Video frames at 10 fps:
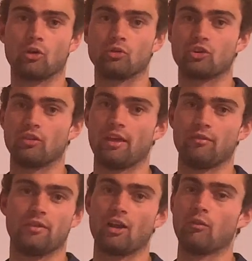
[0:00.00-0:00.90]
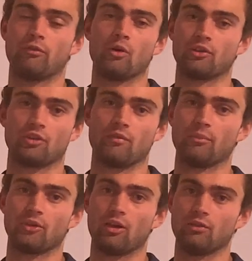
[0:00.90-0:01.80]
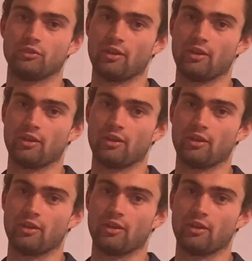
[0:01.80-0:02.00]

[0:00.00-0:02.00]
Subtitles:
culture that they don't focus on themselves.